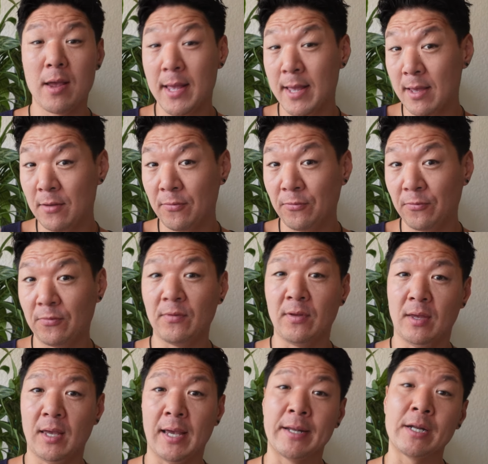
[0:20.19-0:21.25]
if
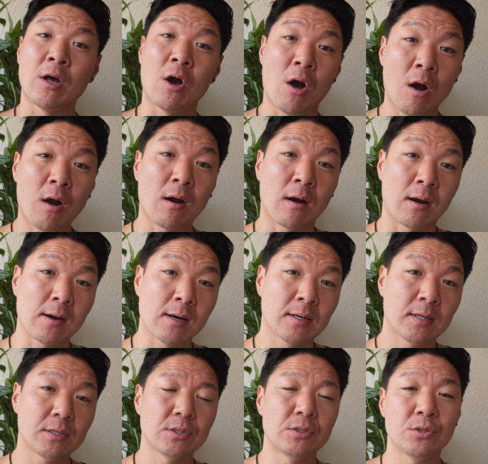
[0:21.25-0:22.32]
and
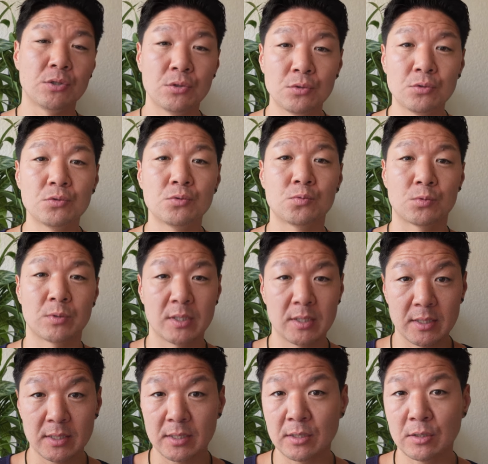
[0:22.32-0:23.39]
are you
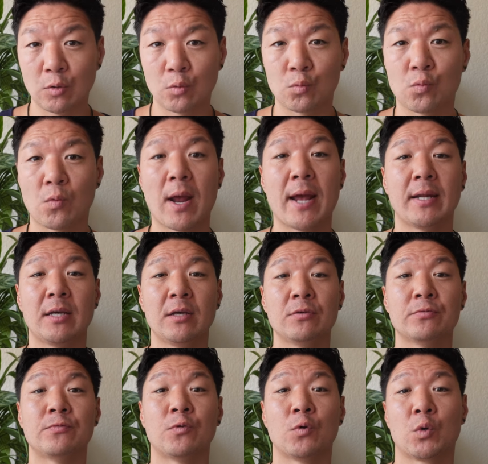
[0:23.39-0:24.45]
really ready
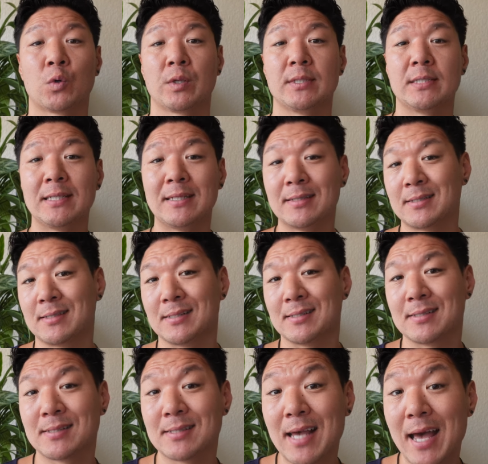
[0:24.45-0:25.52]
for the
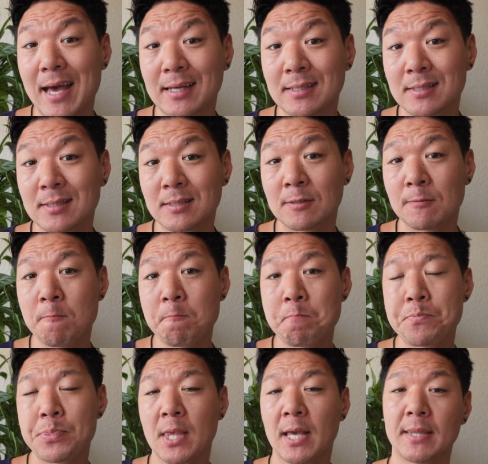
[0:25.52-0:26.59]
success
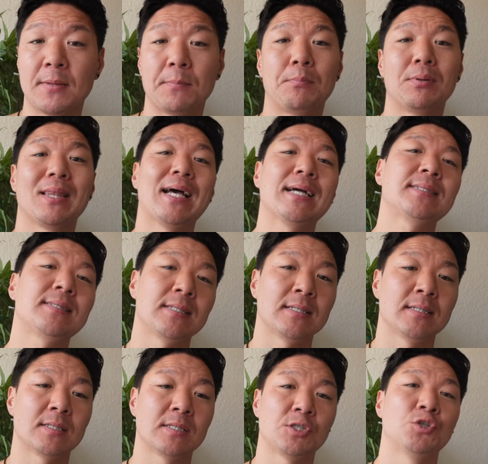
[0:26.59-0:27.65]
and the
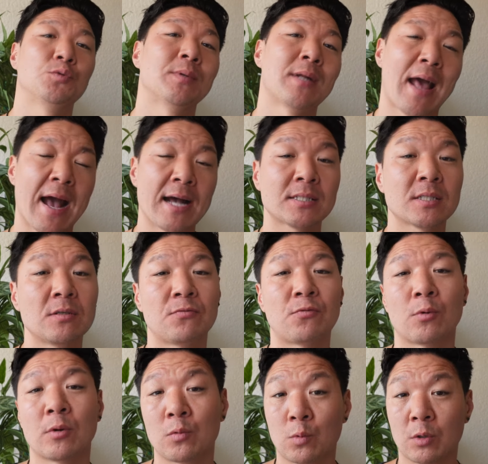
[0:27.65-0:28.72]
blessings that you've been asking
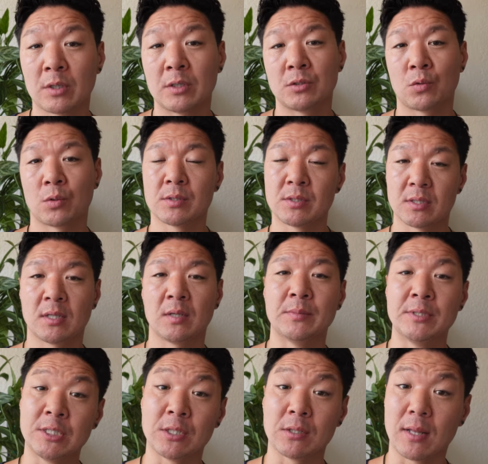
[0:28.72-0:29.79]
for and working towards to
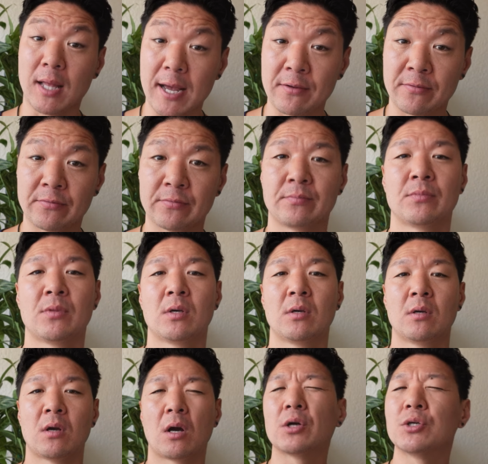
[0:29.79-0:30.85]
come into your life?
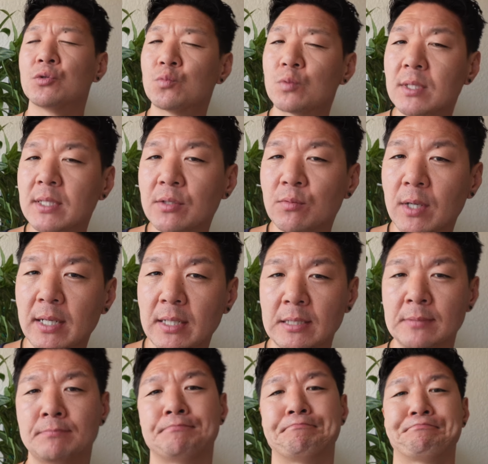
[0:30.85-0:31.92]
Are you really ready?